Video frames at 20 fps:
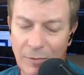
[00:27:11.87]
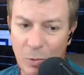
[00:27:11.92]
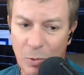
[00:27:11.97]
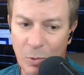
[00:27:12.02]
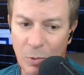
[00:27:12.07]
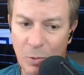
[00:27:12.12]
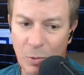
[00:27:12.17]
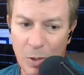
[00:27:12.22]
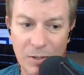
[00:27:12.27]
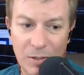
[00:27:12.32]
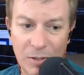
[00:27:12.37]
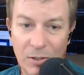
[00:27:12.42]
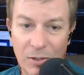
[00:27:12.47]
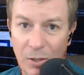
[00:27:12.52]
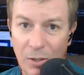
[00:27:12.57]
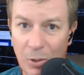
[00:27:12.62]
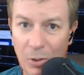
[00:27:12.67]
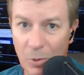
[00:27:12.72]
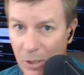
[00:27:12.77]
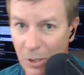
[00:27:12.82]
to work
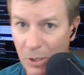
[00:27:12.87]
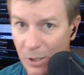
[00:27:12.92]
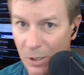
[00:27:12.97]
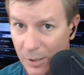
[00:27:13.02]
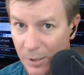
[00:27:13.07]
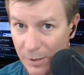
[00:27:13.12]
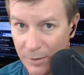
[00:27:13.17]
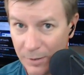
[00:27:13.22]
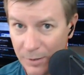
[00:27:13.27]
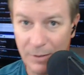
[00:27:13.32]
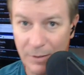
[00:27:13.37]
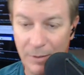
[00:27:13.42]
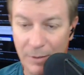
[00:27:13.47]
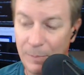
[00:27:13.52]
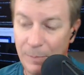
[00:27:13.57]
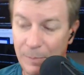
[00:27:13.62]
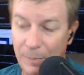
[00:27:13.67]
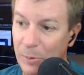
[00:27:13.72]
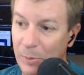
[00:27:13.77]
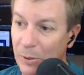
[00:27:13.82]
so hard to
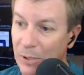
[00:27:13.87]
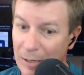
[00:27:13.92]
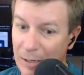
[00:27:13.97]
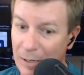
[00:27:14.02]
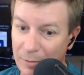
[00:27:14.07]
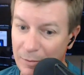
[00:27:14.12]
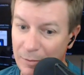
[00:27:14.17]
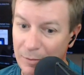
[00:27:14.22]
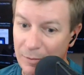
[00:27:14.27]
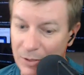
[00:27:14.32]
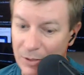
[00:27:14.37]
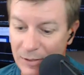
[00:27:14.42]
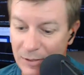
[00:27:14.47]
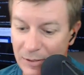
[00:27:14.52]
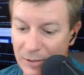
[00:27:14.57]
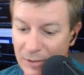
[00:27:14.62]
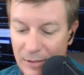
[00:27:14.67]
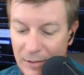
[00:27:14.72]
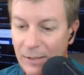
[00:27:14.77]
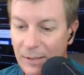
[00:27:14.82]
put out just
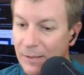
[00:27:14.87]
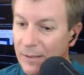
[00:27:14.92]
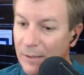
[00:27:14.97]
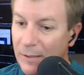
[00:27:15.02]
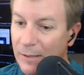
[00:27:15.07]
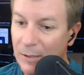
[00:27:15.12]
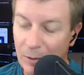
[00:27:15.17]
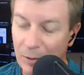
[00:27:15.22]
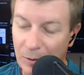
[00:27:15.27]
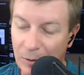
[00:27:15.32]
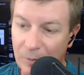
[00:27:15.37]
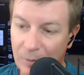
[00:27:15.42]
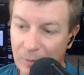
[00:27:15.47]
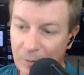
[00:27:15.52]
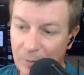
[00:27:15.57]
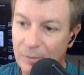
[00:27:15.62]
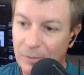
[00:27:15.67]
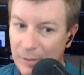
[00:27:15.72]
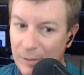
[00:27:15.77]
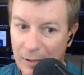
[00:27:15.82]
a
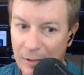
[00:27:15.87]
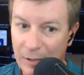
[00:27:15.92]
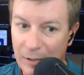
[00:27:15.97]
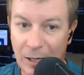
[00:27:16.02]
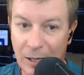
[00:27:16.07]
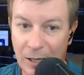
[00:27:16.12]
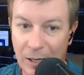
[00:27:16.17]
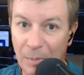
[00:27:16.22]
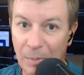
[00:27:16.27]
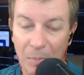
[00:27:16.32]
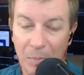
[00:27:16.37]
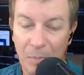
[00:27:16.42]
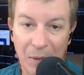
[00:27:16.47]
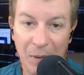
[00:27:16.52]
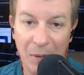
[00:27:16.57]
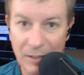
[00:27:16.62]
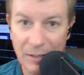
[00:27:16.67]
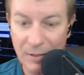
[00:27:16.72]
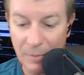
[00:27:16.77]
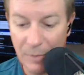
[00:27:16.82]
couple of
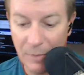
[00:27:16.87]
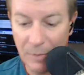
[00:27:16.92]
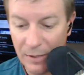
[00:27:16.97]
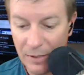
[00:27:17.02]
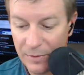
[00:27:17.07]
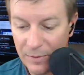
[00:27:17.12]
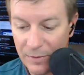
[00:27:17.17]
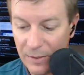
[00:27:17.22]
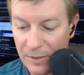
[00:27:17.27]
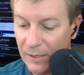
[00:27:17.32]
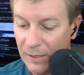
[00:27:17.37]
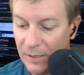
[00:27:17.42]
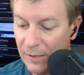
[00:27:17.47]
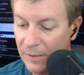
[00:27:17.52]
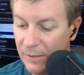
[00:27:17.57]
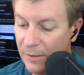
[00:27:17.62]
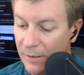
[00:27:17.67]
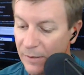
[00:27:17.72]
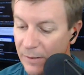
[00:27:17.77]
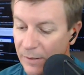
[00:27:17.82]
pennies a month,
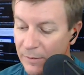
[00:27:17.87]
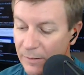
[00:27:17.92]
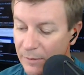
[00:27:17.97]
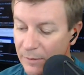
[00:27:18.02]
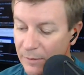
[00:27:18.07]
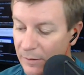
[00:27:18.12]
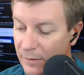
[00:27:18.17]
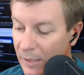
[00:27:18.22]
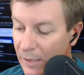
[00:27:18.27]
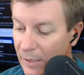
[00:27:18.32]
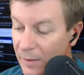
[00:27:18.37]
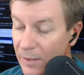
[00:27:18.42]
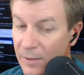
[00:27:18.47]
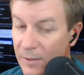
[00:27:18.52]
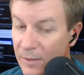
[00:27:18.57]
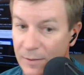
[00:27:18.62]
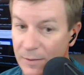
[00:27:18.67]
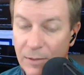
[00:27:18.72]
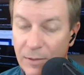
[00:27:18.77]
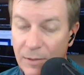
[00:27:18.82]
and this
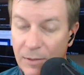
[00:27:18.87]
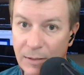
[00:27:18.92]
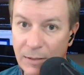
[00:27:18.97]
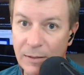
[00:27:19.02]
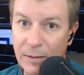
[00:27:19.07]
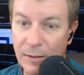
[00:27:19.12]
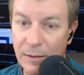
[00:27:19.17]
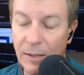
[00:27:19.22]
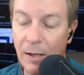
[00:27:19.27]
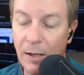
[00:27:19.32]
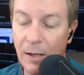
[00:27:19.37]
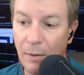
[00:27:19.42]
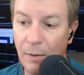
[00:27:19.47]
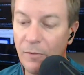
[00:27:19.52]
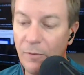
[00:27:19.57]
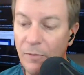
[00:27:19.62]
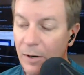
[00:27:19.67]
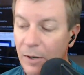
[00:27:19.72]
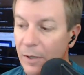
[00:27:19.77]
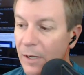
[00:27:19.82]
does it
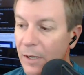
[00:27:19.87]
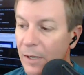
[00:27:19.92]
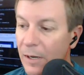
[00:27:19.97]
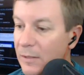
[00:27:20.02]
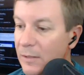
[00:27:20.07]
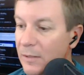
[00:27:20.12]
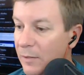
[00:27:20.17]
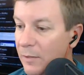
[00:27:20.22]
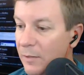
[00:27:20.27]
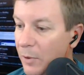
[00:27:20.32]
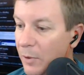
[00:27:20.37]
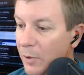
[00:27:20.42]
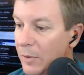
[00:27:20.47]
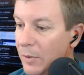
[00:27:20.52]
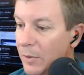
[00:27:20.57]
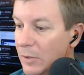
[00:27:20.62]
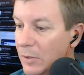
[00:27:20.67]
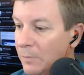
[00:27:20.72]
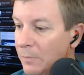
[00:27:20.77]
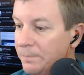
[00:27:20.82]
very easily for you.
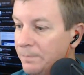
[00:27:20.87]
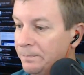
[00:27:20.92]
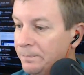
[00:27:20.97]
So